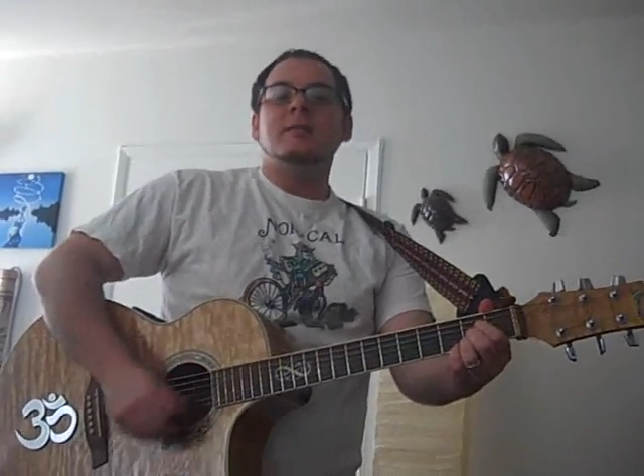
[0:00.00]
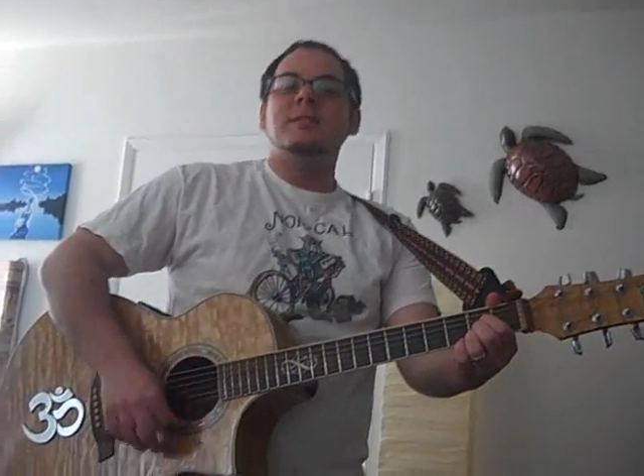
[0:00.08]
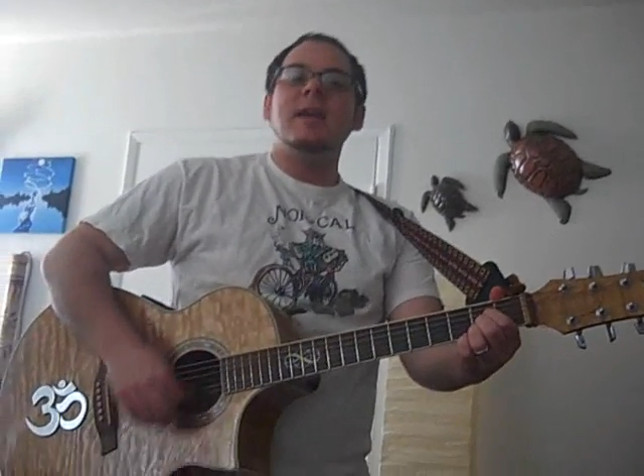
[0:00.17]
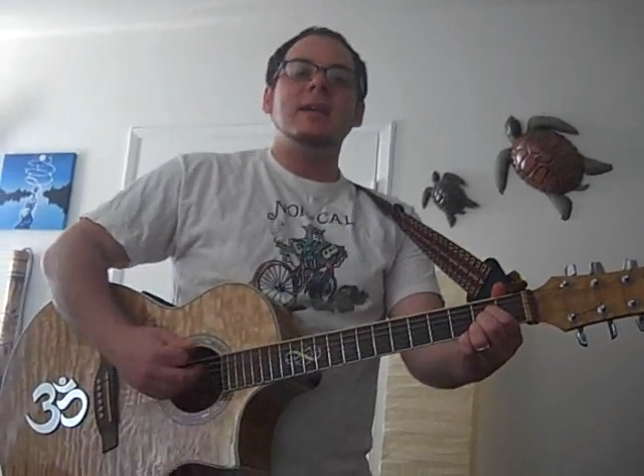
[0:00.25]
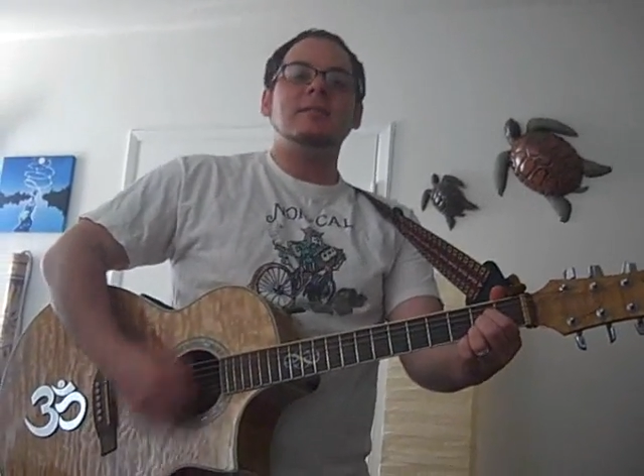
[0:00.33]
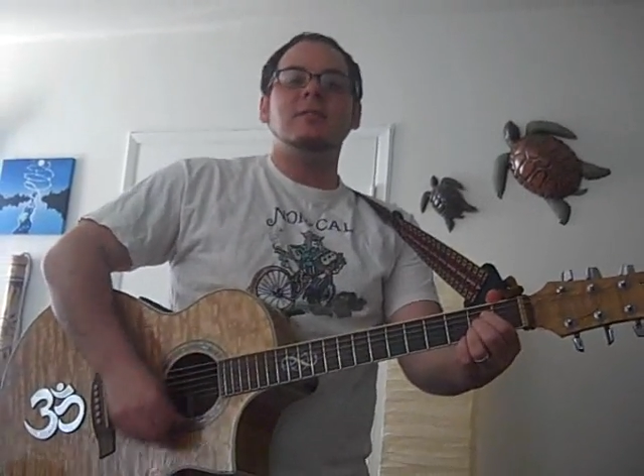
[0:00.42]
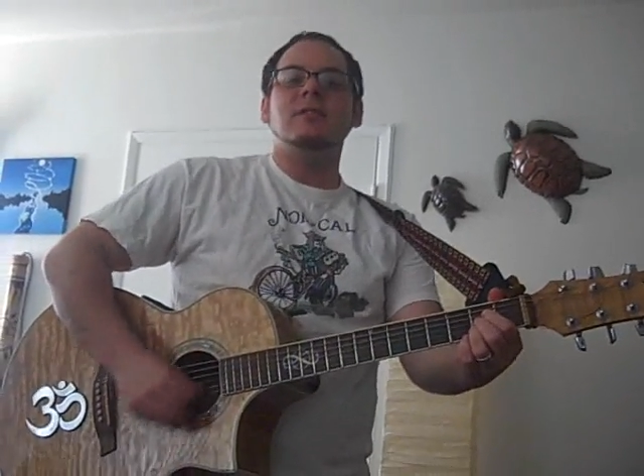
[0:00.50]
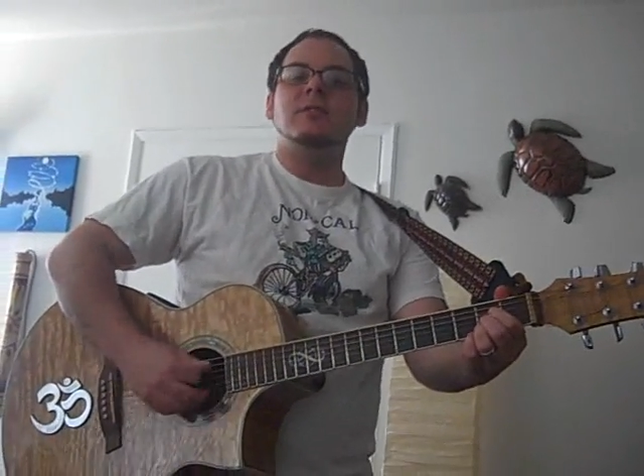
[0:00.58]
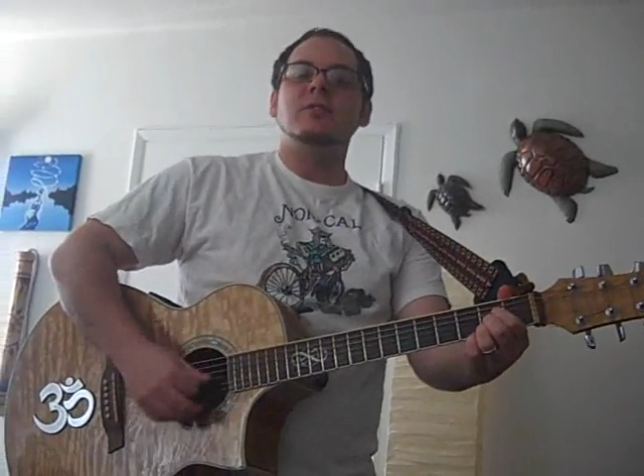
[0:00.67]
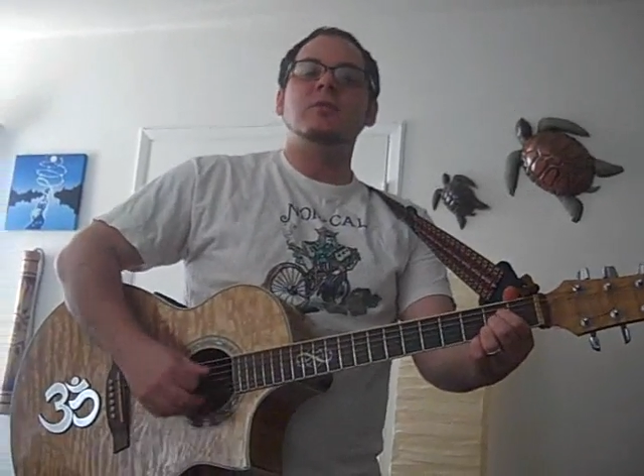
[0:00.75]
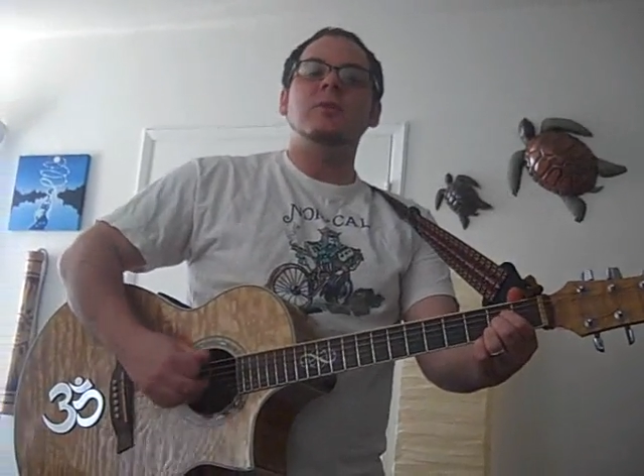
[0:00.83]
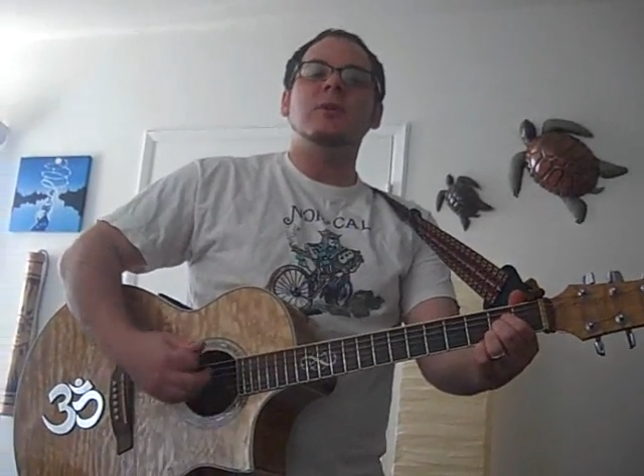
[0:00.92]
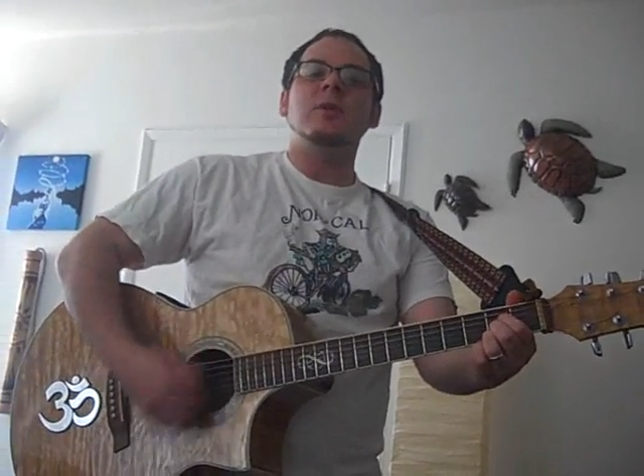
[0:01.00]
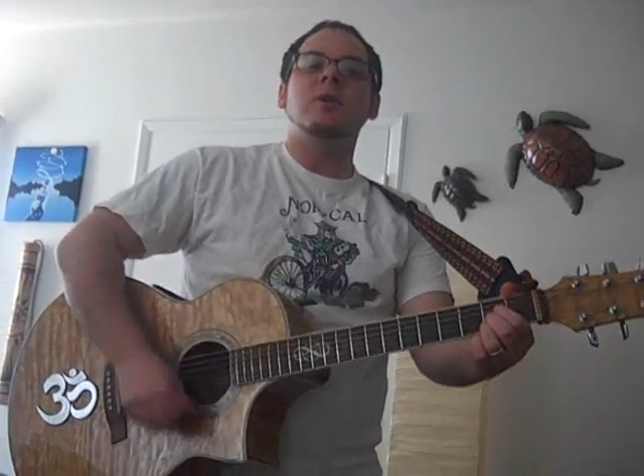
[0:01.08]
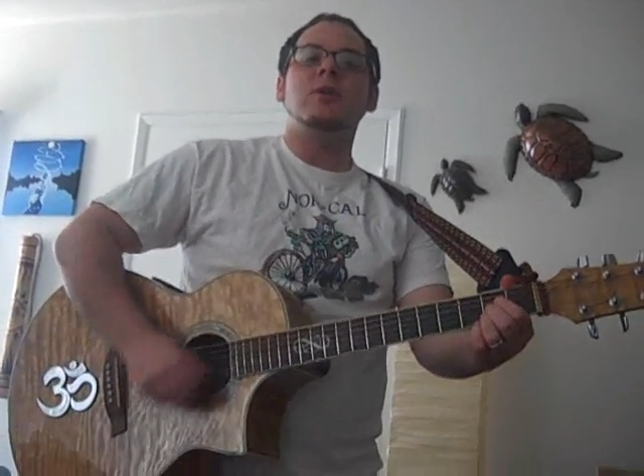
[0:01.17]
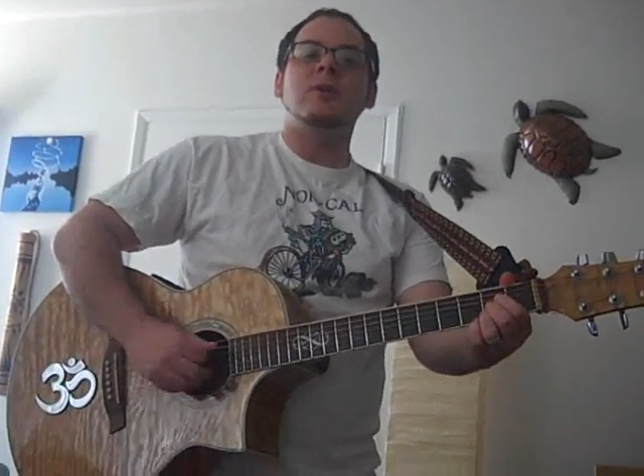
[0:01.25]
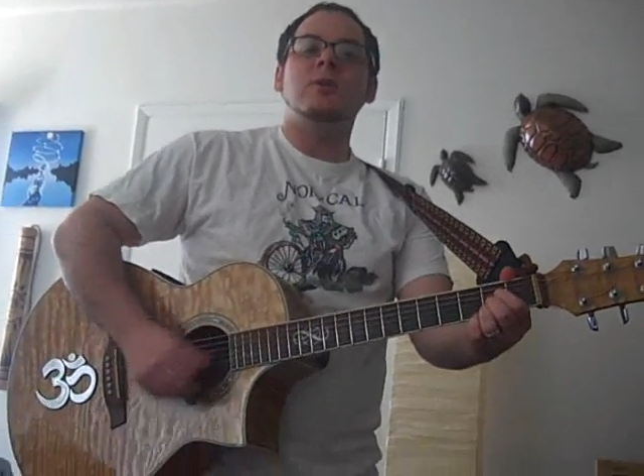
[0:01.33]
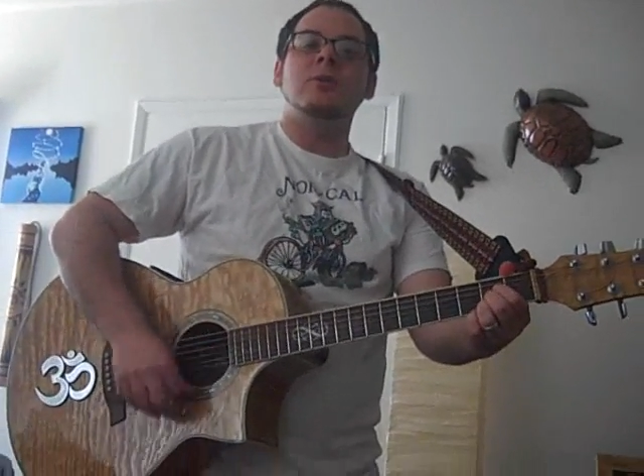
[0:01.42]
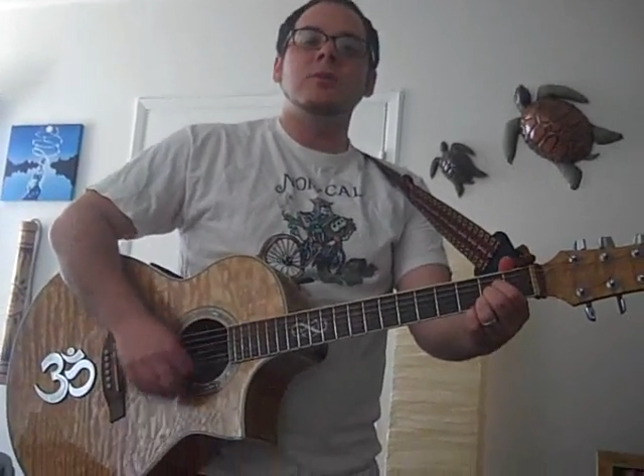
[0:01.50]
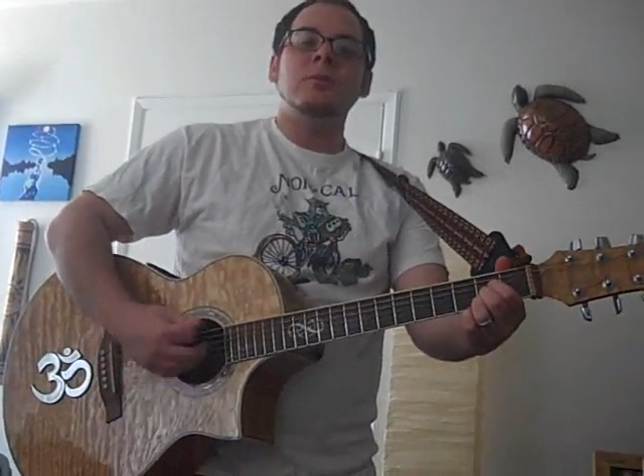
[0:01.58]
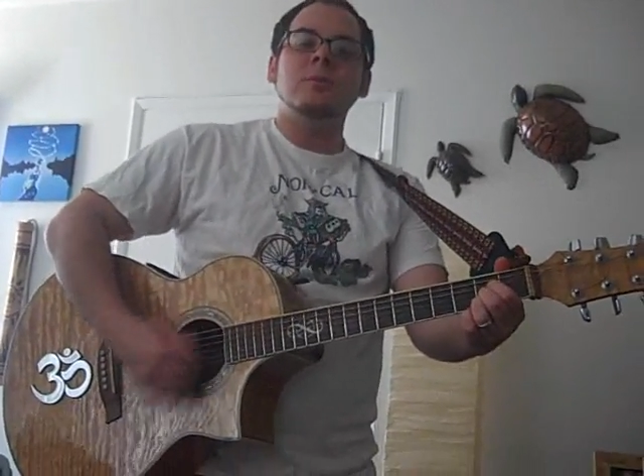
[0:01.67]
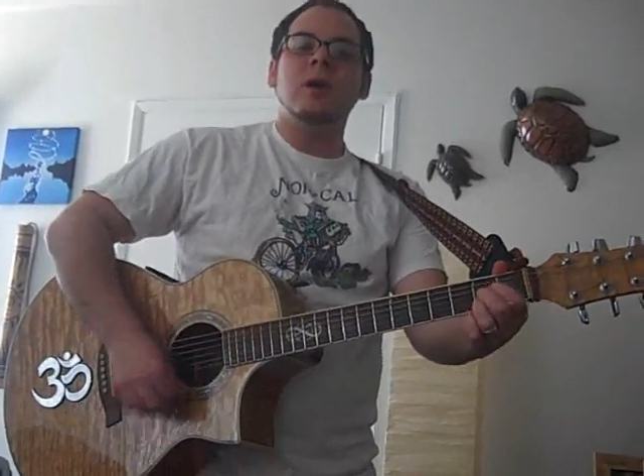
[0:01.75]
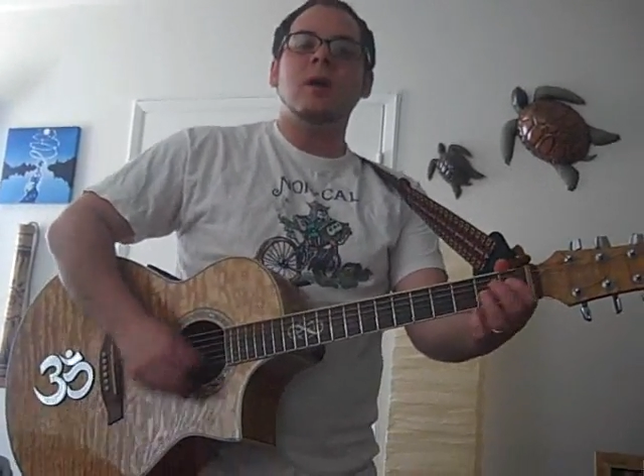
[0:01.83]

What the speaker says: take to the road,